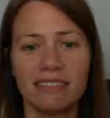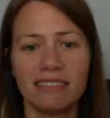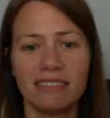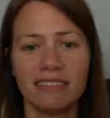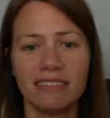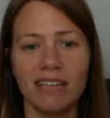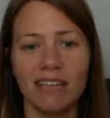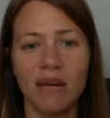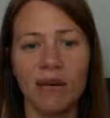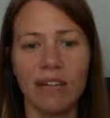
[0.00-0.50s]

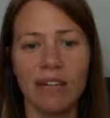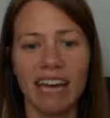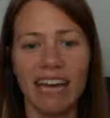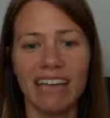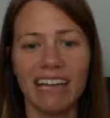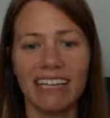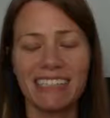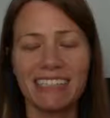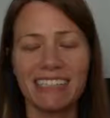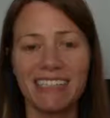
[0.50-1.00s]

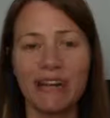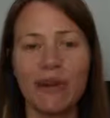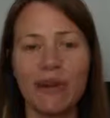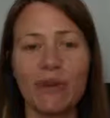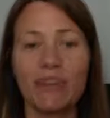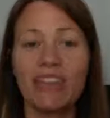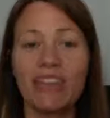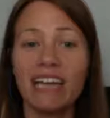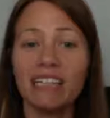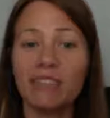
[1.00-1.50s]
Okay, so
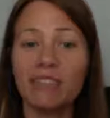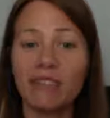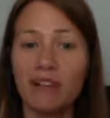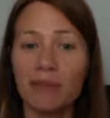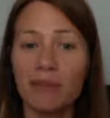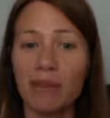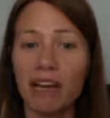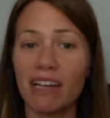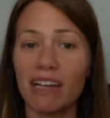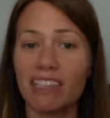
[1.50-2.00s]
thanks very
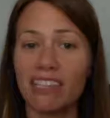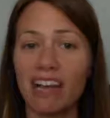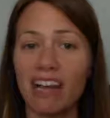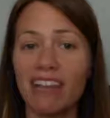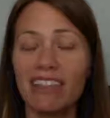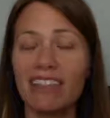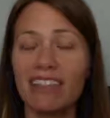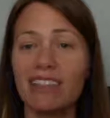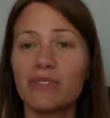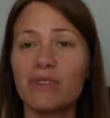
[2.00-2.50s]
much. I
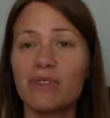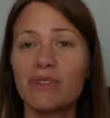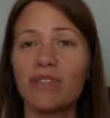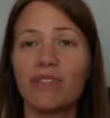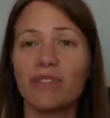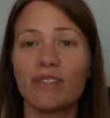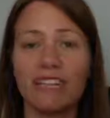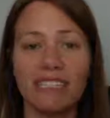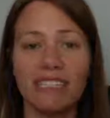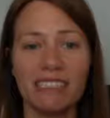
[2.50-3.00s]
think this was a
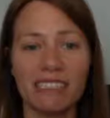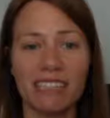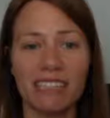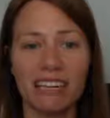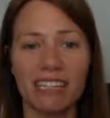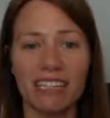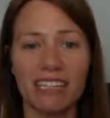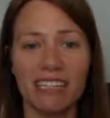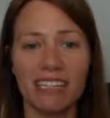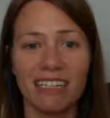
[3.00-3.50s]
great
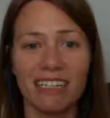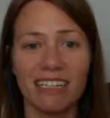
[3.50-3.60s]
discussion,